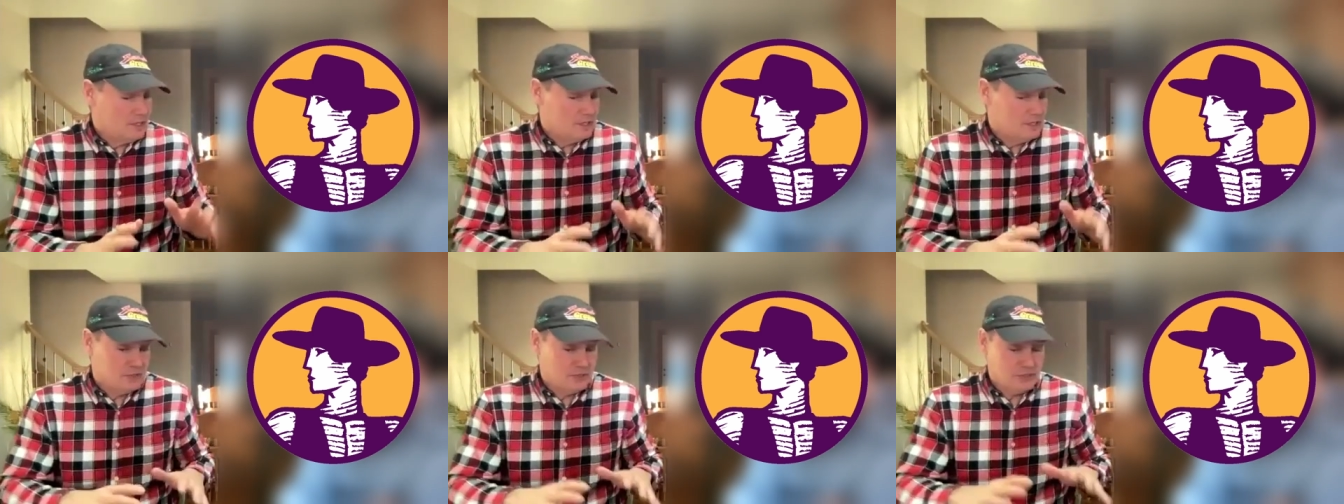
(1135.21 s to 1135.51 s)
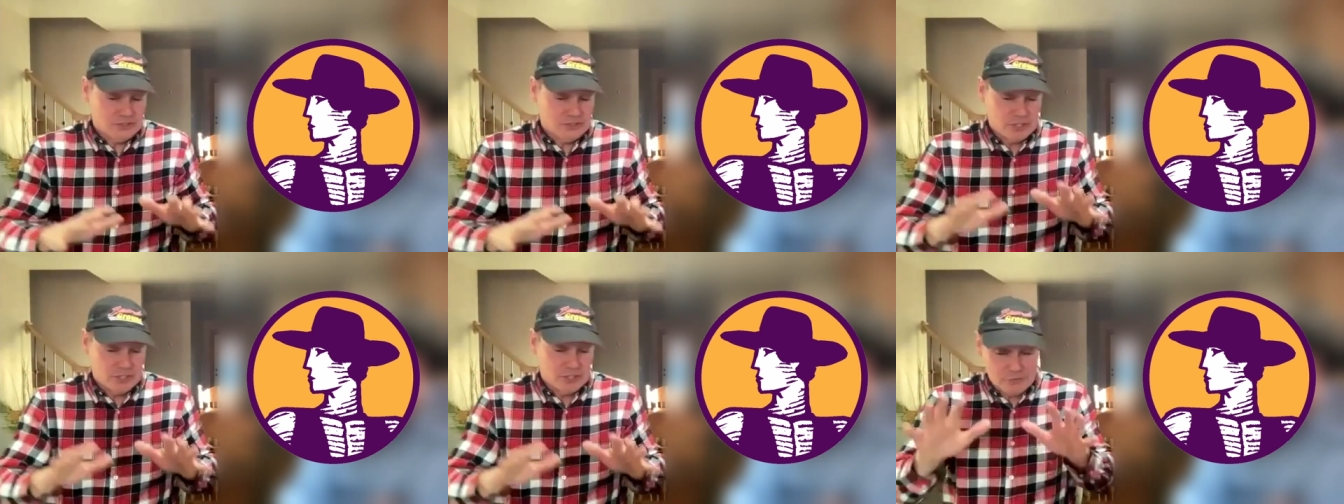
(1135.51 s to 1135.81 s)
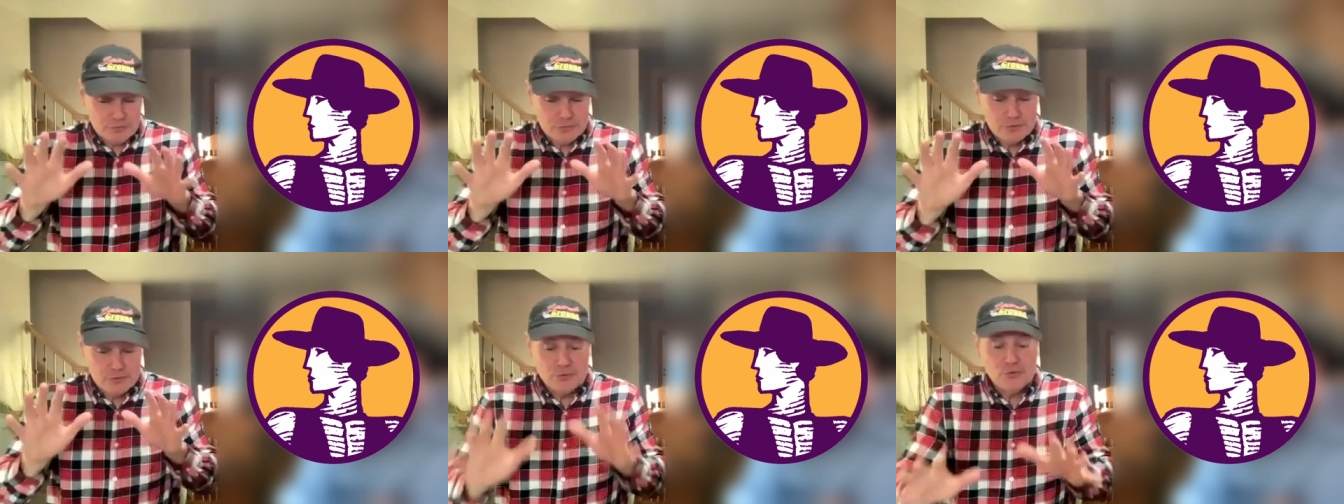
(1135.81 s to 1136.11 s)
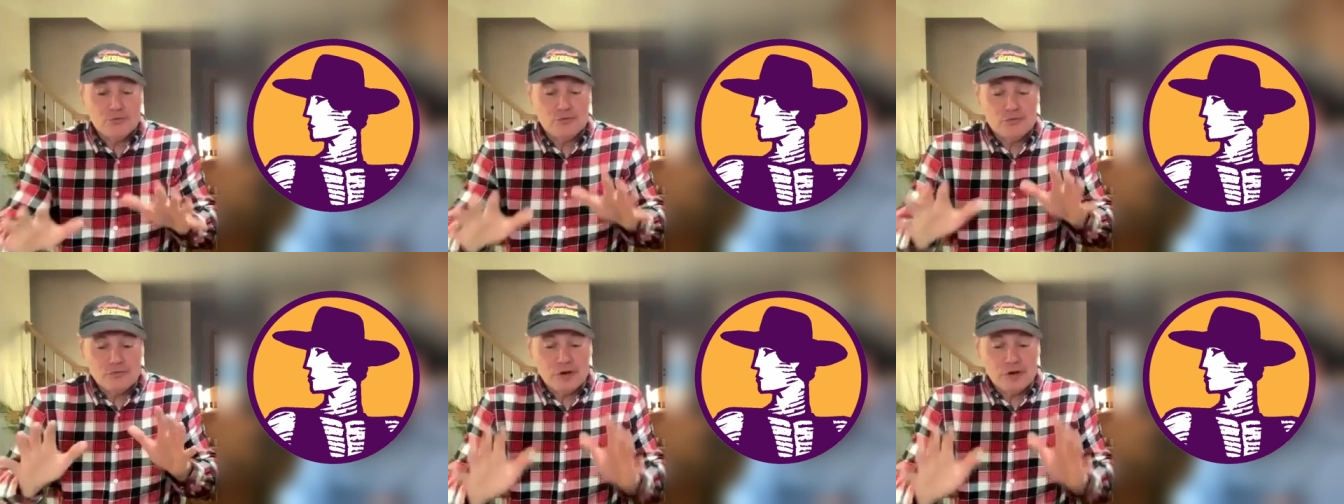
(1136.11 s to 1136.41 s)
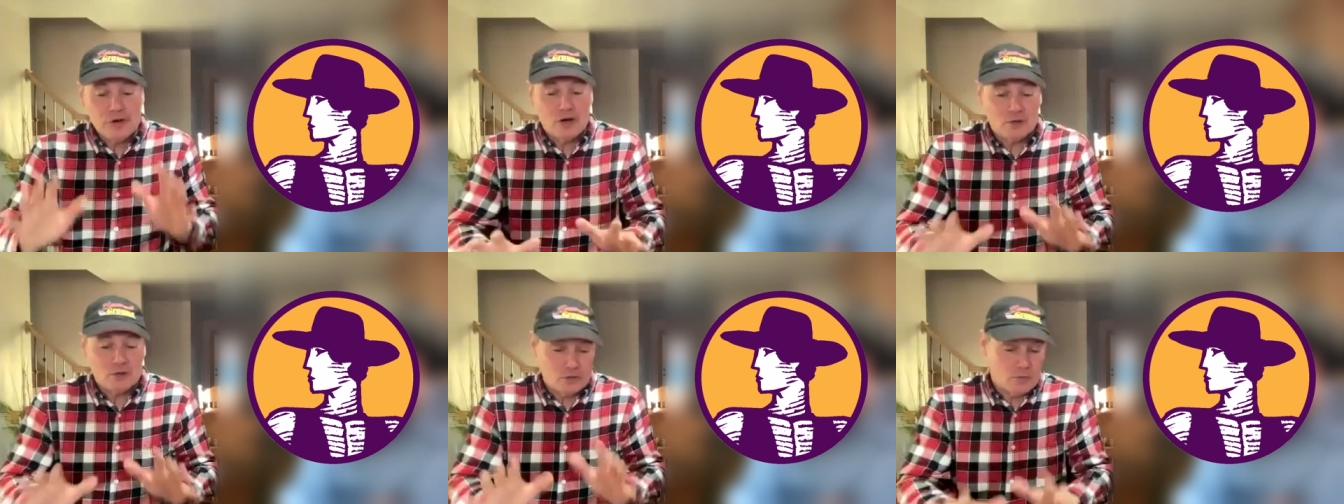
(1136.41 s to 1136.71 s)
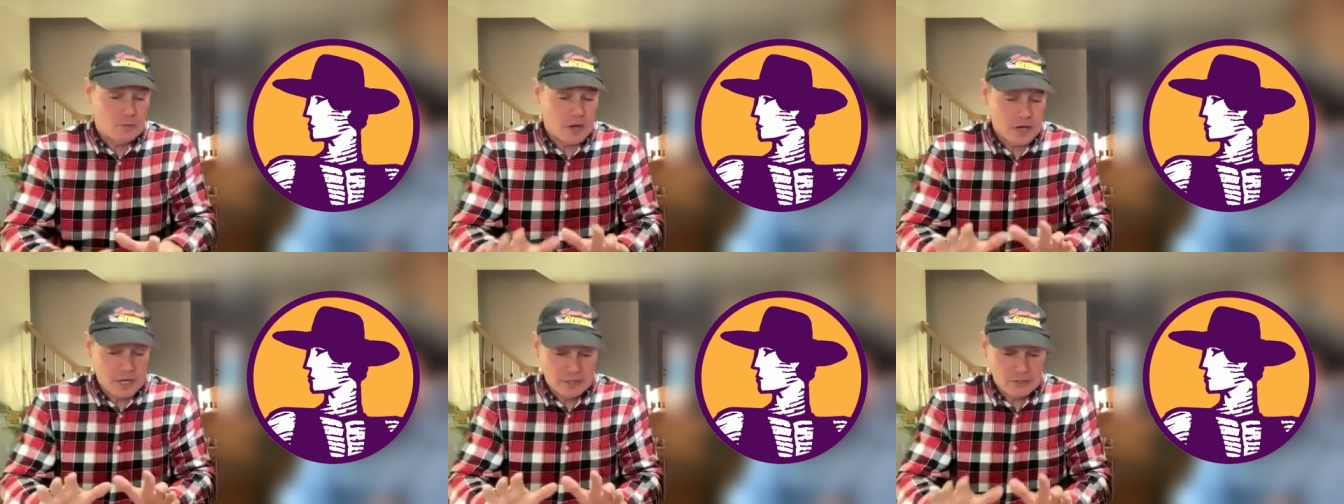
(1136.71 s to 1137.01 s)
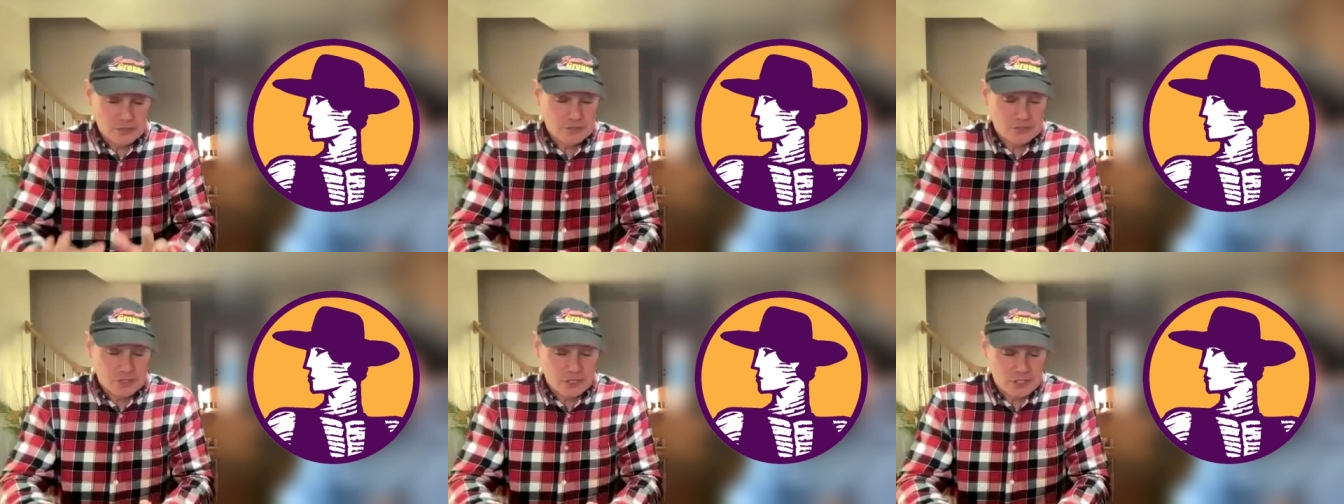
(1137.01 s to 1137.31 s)
She said, if you follow my
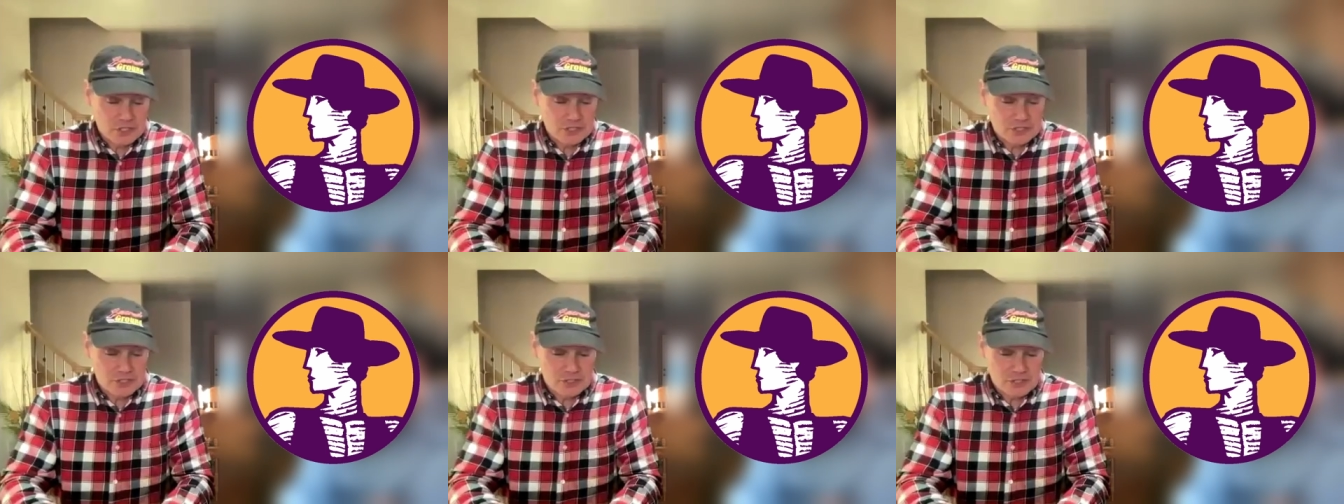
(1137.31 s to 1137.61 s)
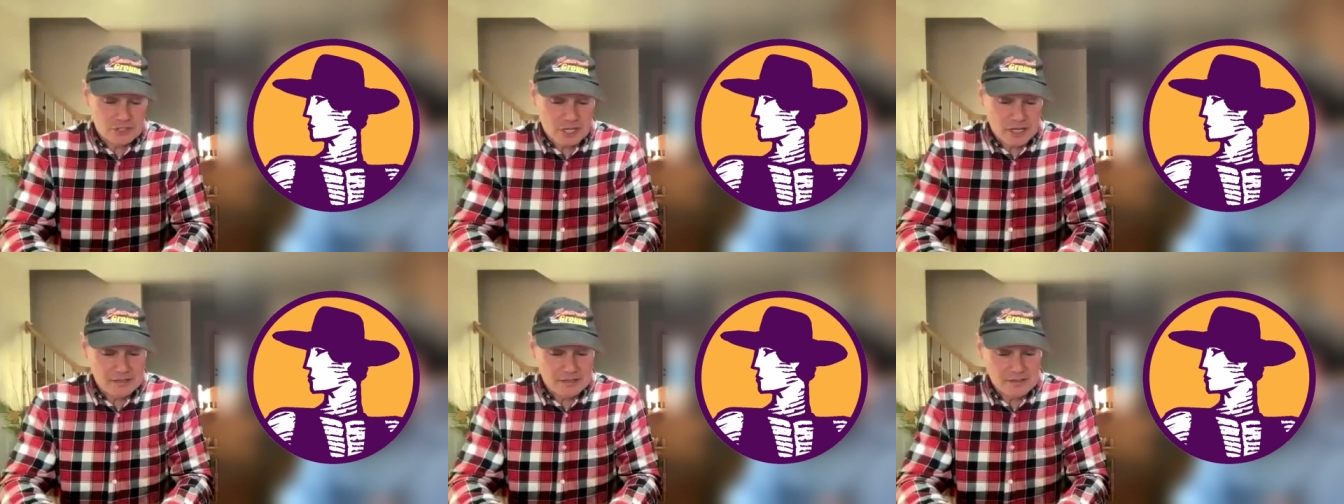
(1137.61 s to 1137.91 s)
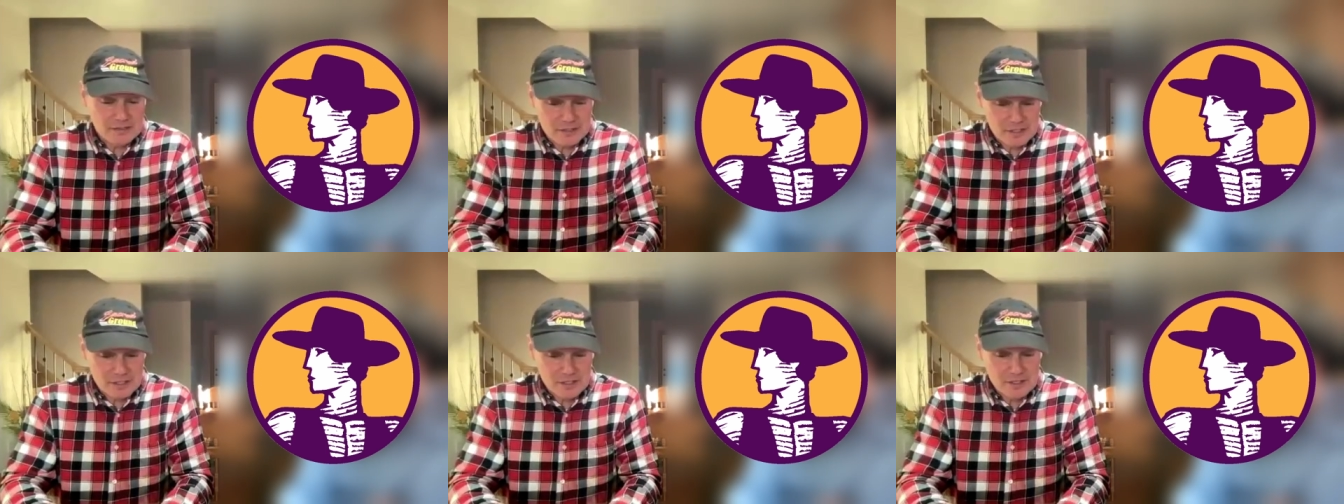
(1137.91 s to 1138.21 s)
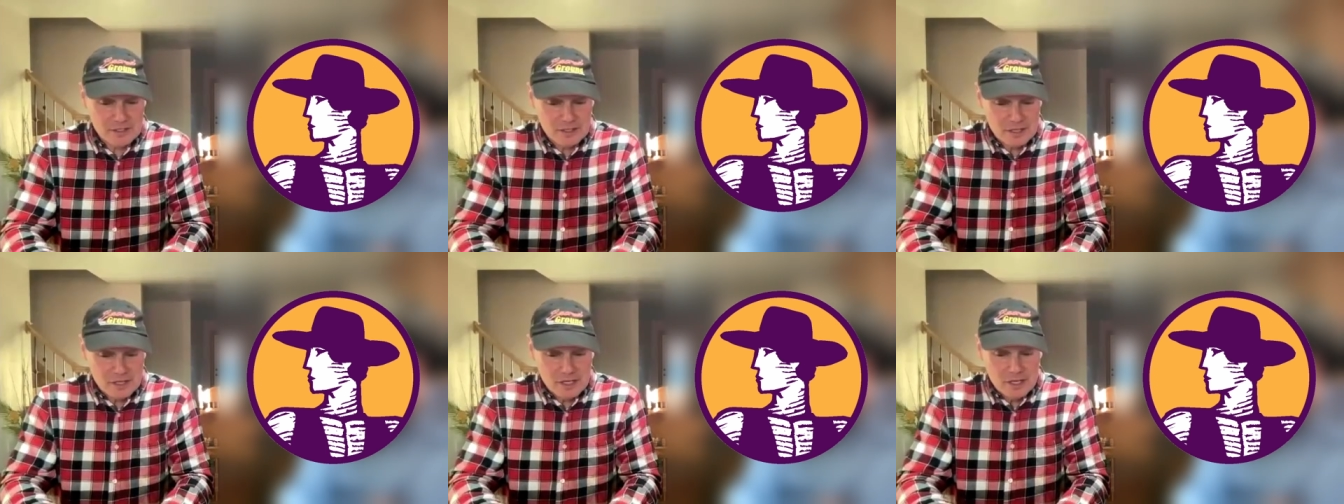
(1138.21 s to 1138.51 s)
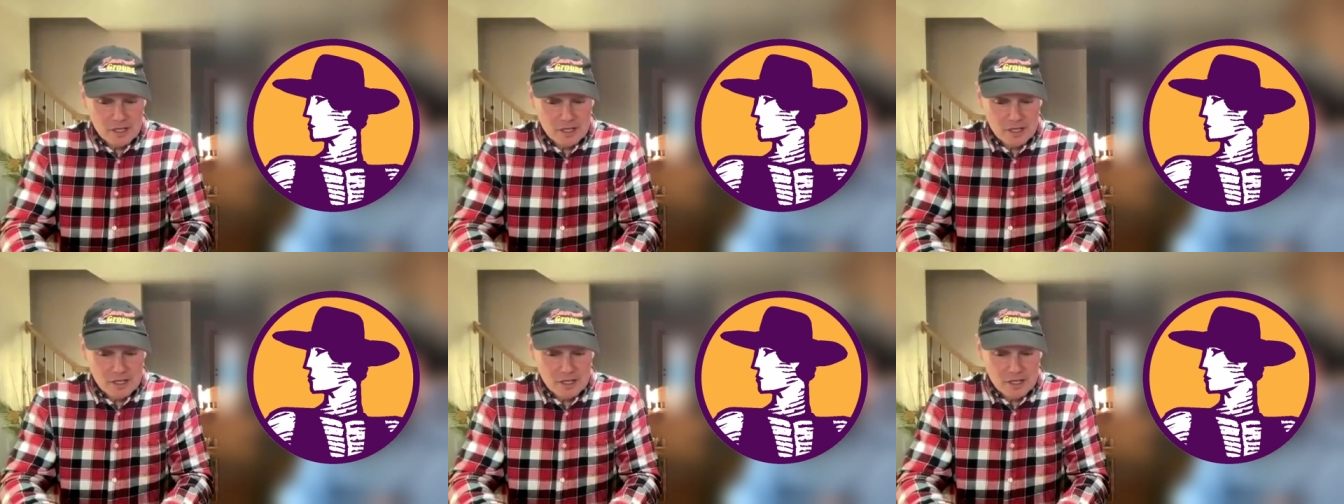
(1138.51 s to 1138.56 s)
instructions, I think